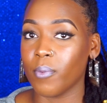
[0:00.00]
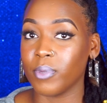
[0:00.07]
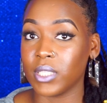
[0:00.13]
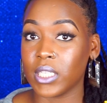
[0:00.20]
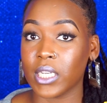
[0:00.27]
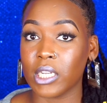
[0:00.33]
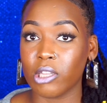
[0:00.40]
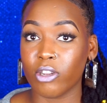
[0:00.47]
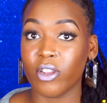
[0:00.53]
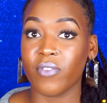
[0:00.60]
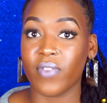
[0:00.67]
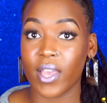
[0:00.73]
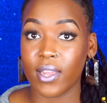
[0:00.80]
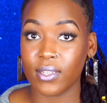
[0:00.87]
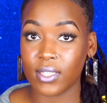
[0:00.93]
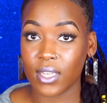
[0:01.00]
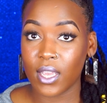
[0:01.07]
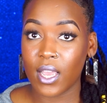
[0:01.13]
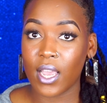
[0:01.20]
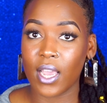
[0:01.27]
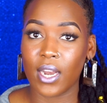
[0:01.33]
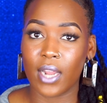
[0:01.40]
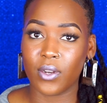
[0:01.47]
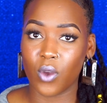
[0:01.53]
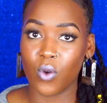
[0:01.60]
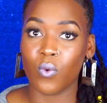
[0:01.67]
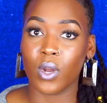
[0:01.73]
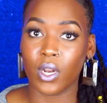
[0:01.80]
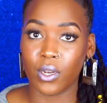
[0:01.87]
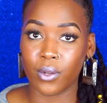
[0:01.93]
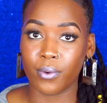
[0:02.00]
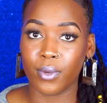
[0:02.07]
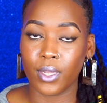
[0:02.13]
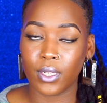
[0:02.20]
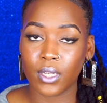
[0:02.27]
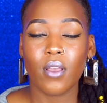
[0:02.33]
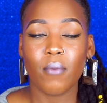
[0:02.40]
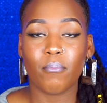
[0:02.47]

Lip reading: particular event and I don't want to do it.